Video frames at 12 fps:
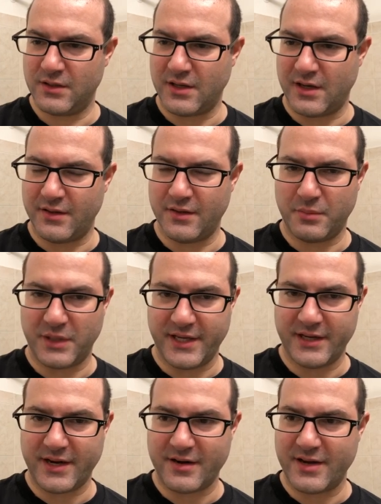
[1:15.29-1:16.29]
on the
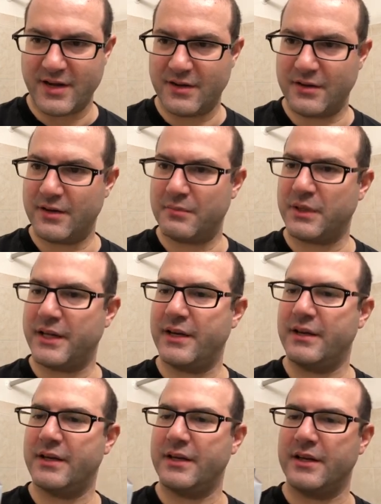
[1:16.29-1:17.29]
plane, carry-on
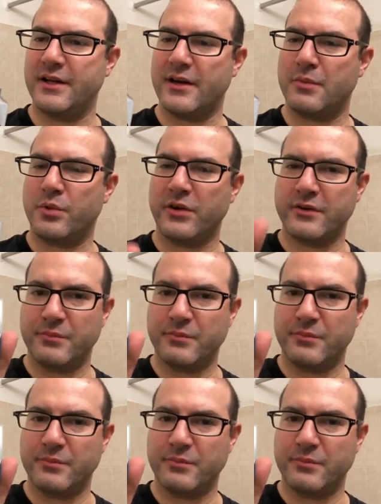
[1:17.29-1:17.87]
plane in airports,